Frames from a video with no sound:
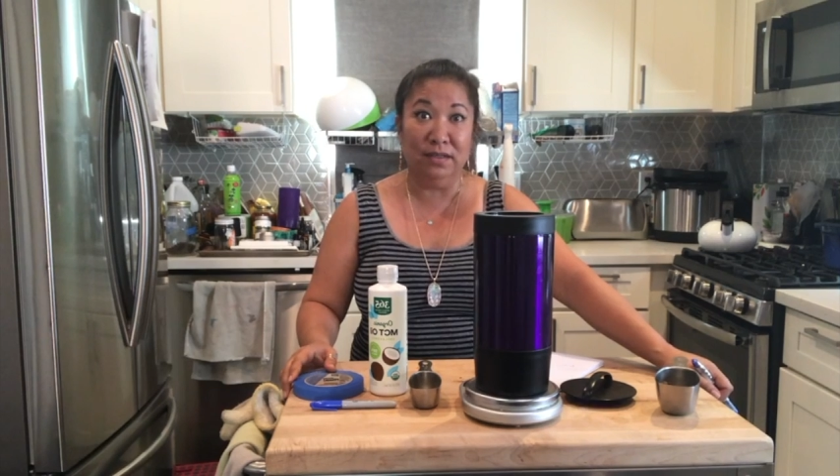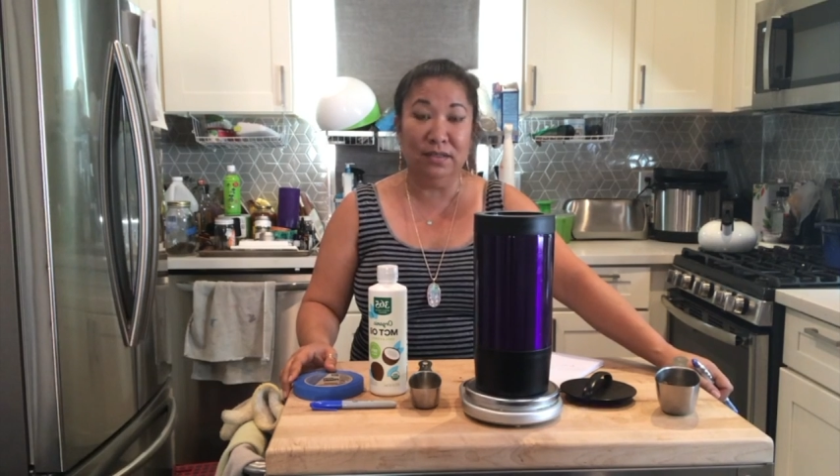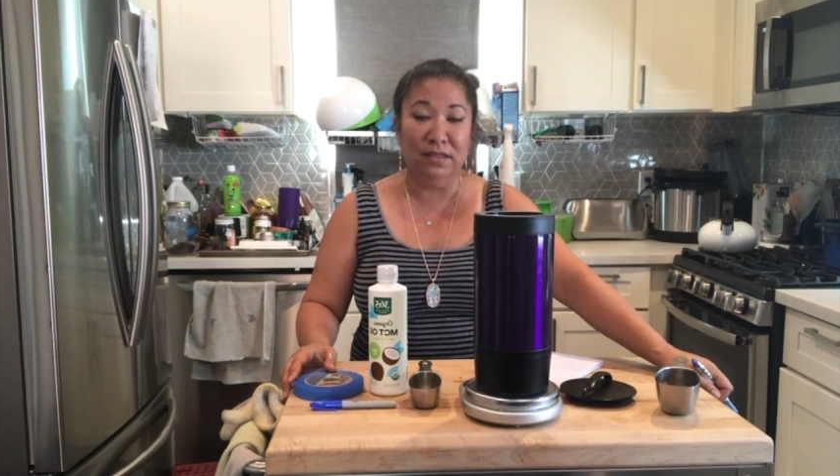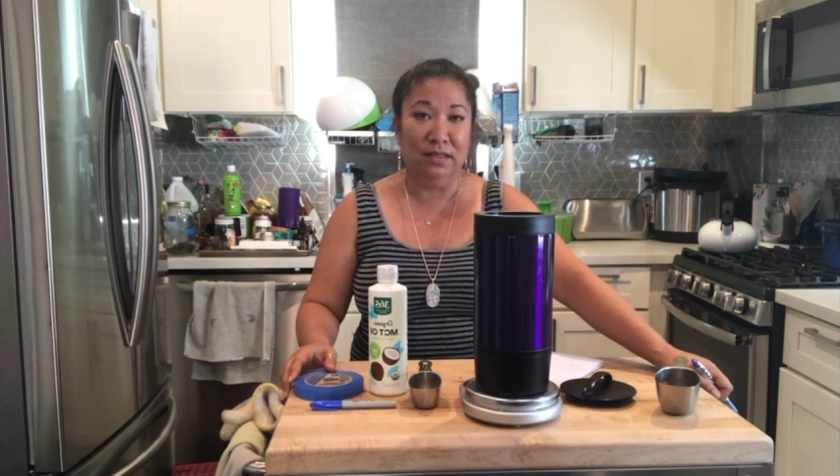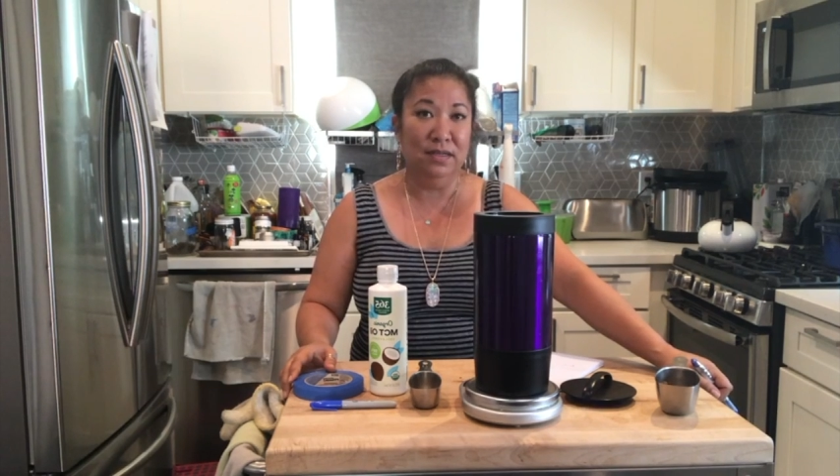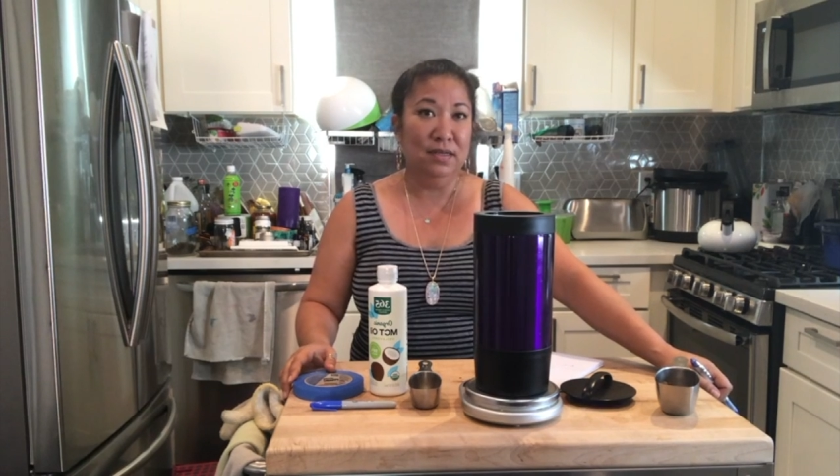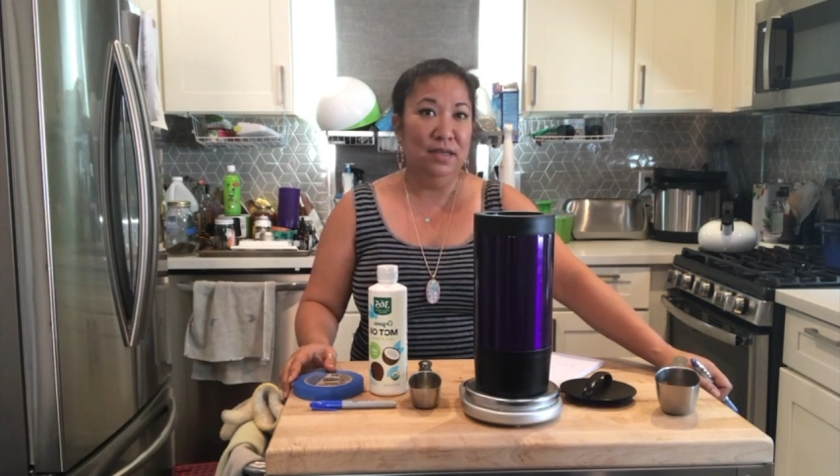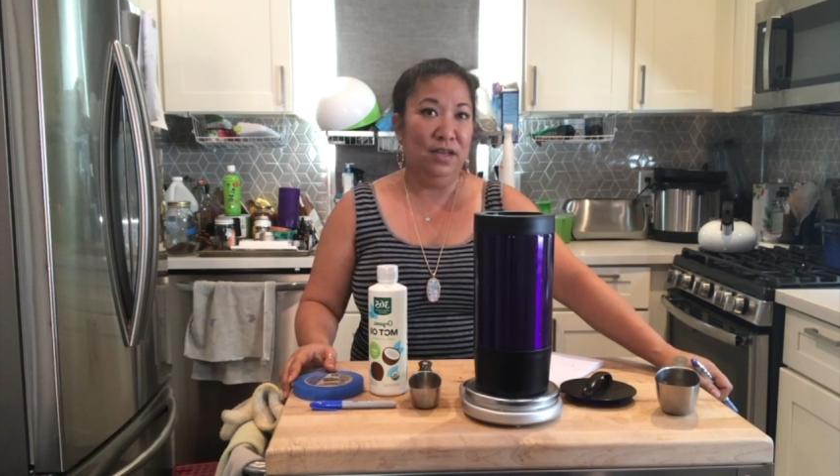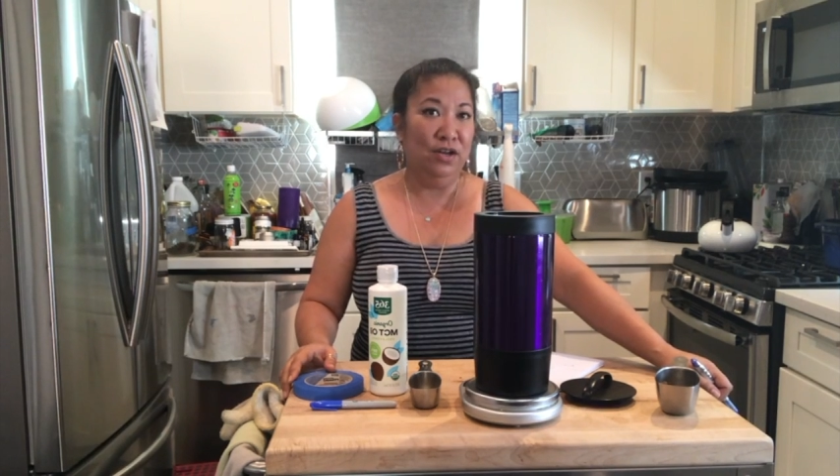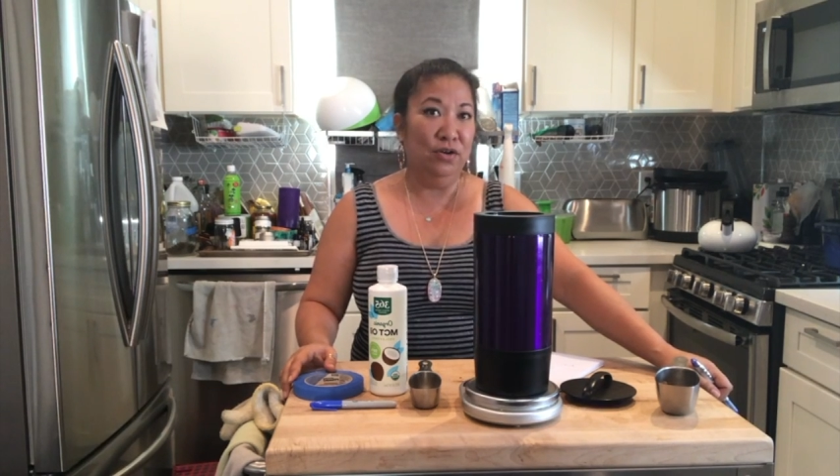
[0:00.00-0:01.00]
color and
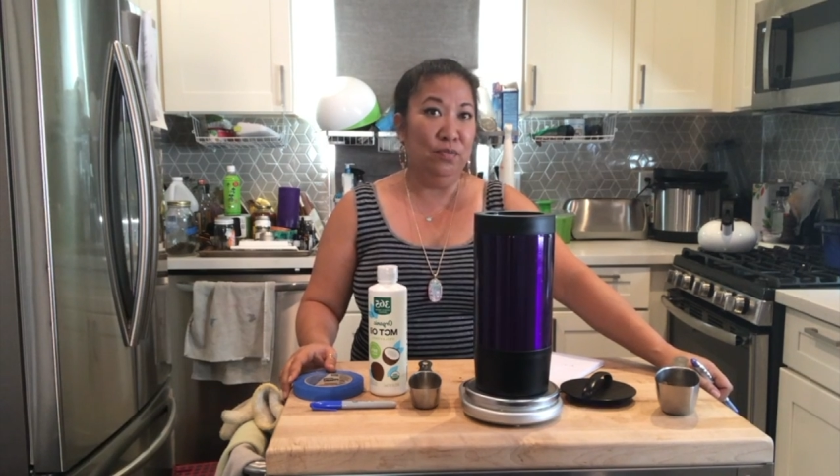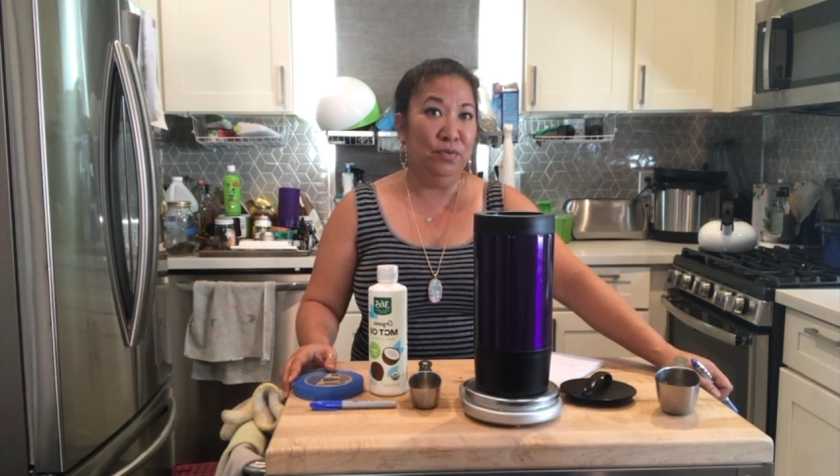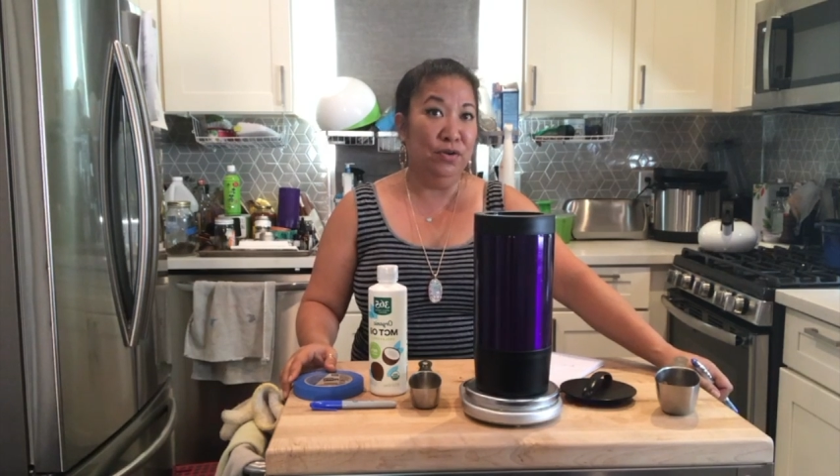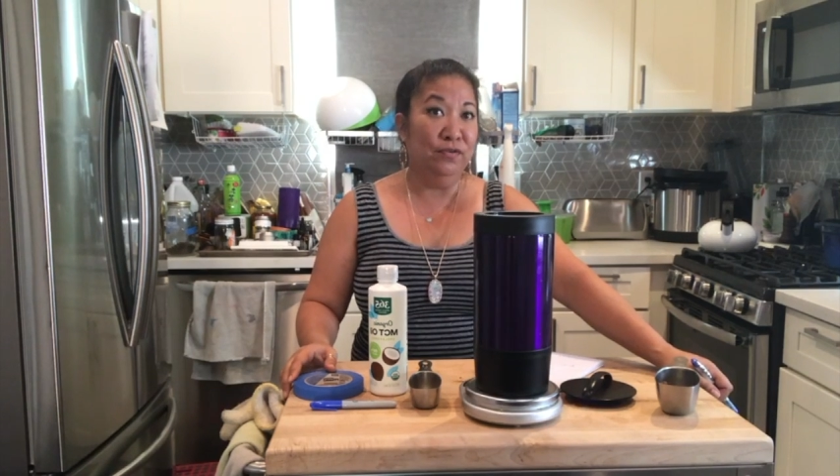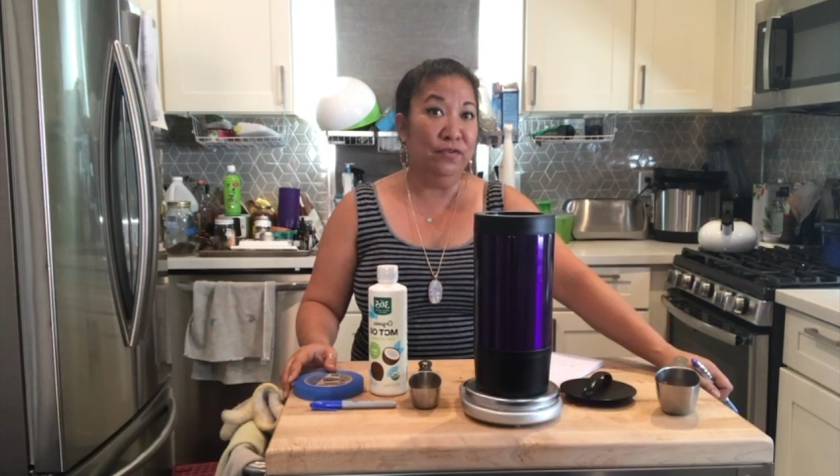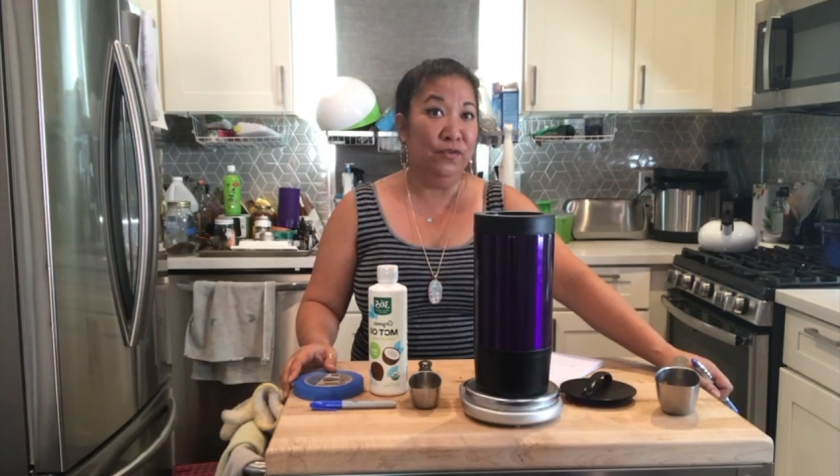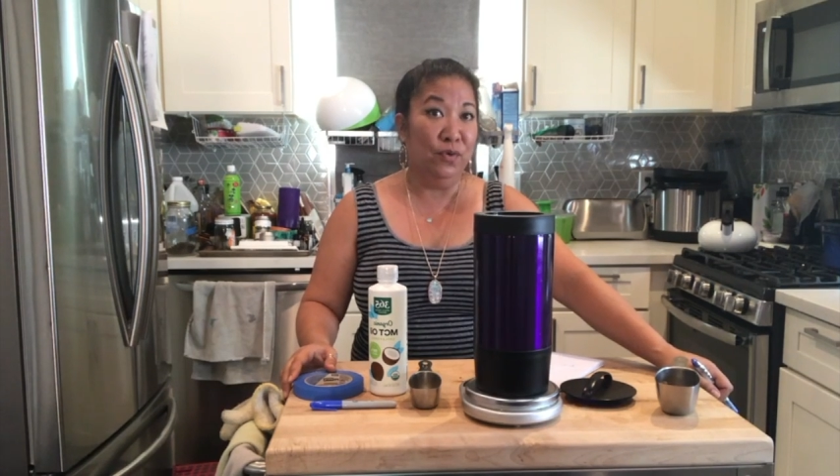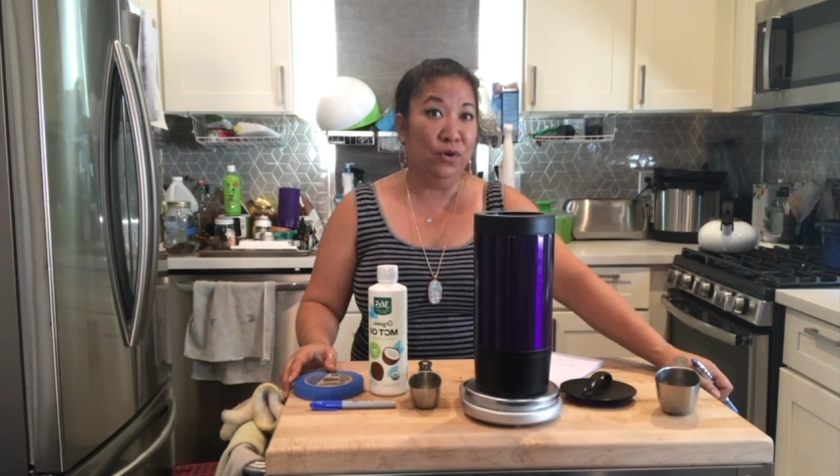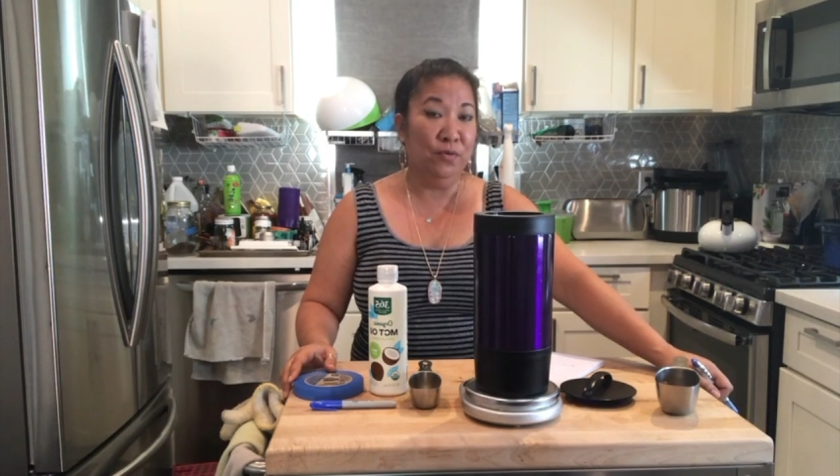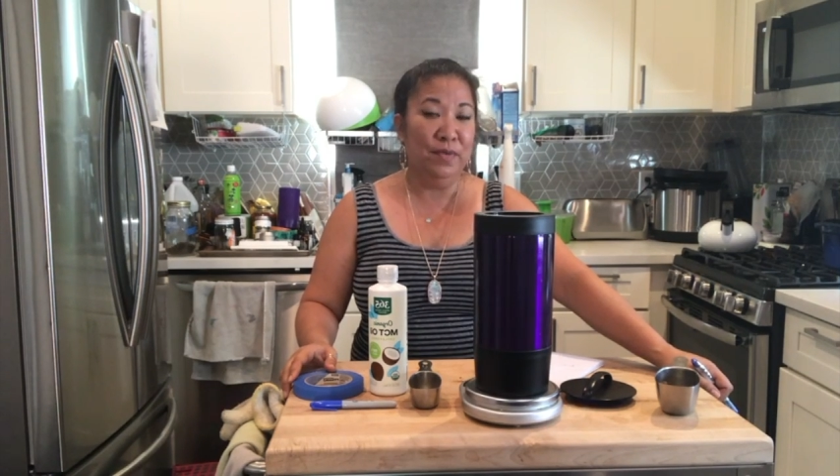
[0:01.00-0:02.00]
beautiful
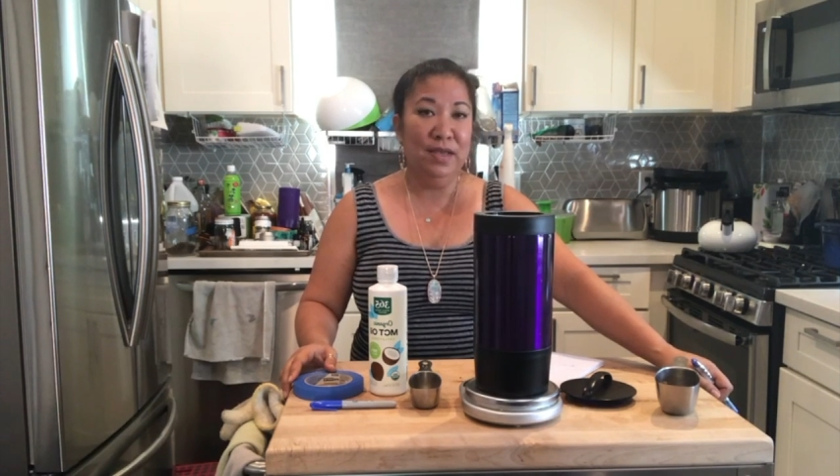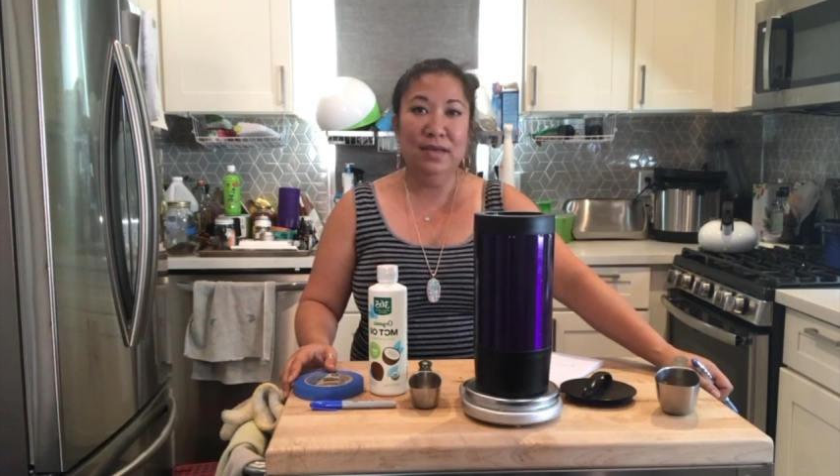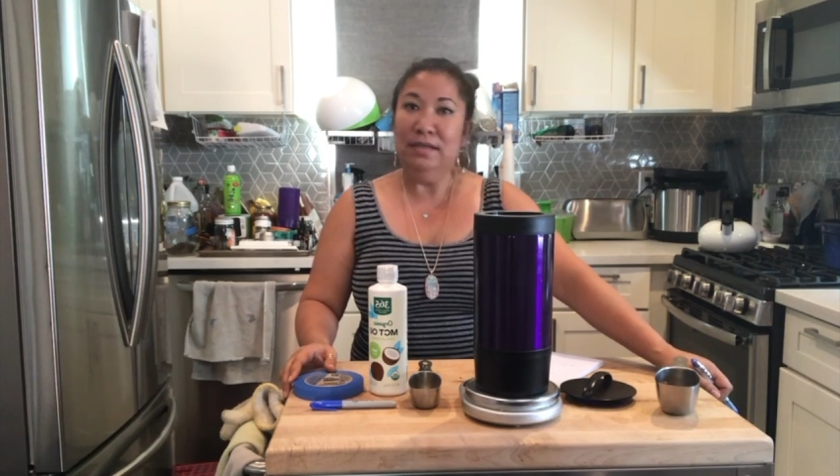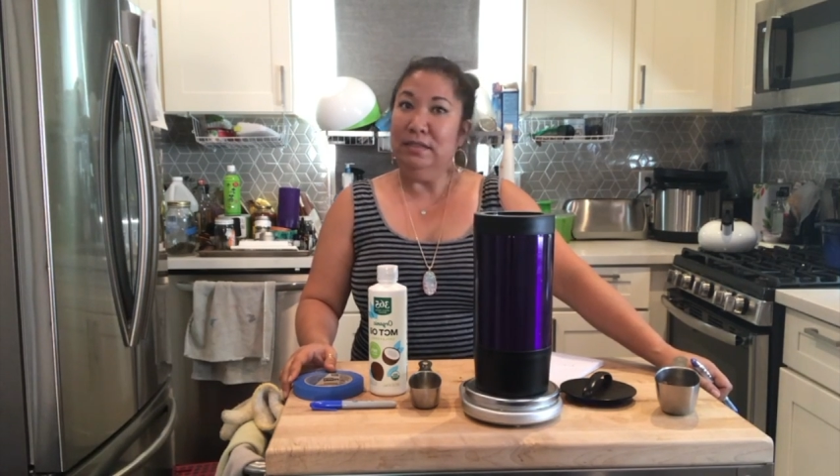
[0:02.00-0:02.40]
form,